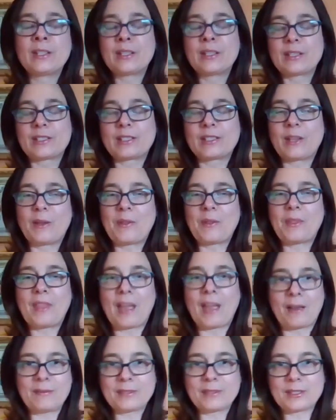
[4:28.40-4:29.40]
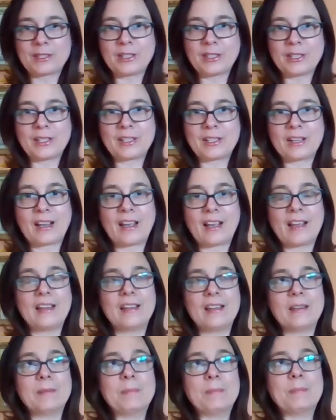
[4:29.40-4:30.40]
So that was good.
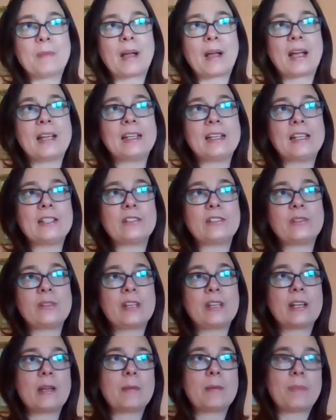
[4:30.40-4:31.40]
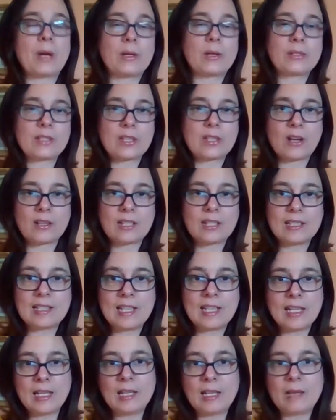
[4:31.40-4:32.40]
I need to get it posted onto
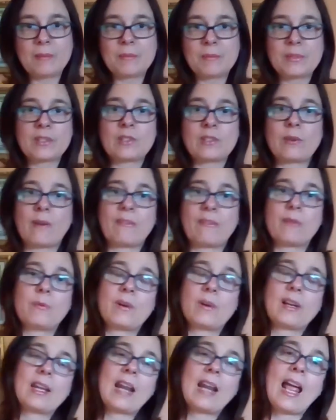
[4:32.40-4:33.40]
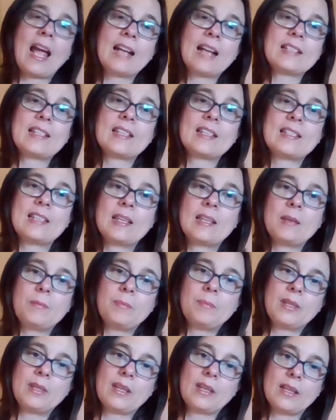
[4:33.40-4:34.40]
Teams so everyone can access it,
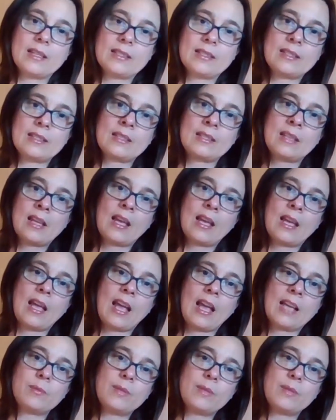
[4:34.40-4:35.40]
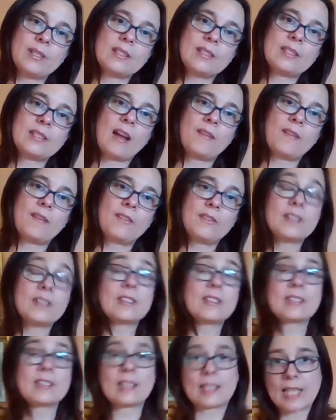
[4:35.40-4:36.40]
because as we discovered, this
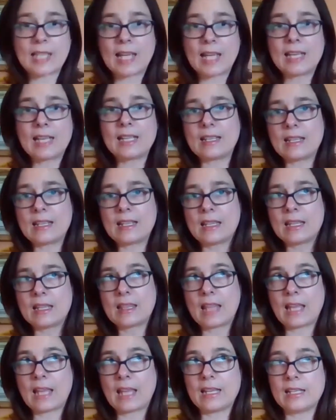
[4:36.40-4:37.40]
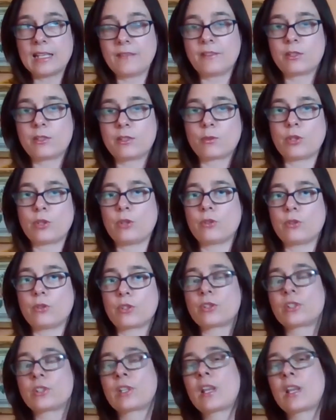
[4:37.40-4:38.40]
is a setting that individual
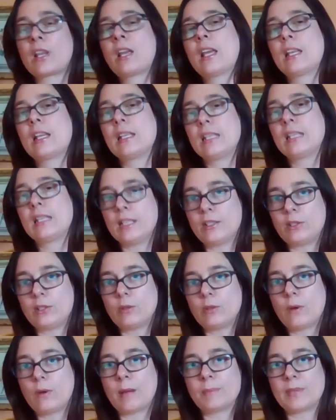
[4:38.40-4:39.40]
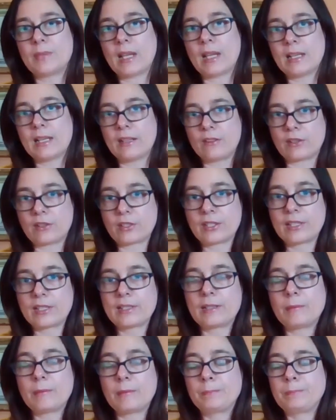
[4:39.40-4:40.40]
users need to update in their
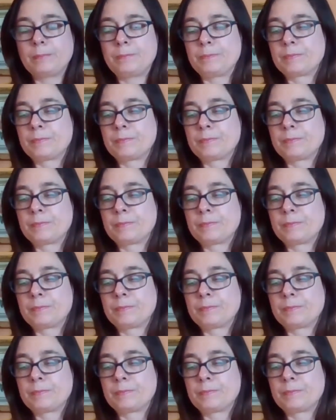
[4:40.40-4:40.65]
system.